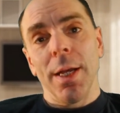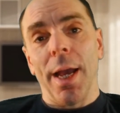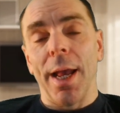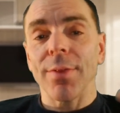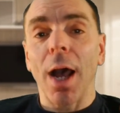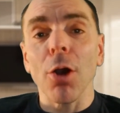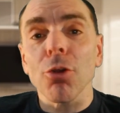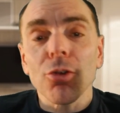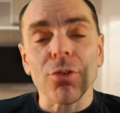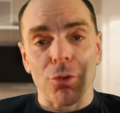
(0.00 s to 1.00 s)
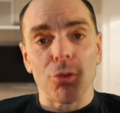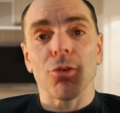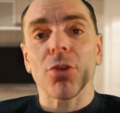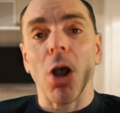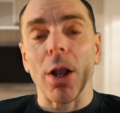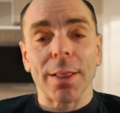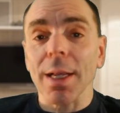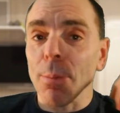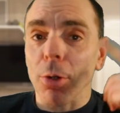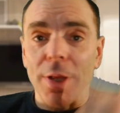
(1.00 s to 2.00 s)
and now you you're stuck. Think
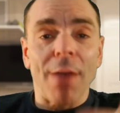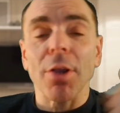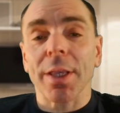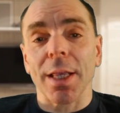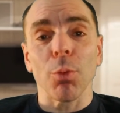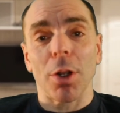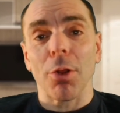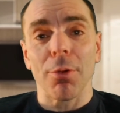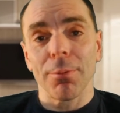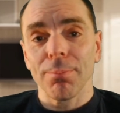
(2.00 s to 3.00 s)
about it. You have a kid with her.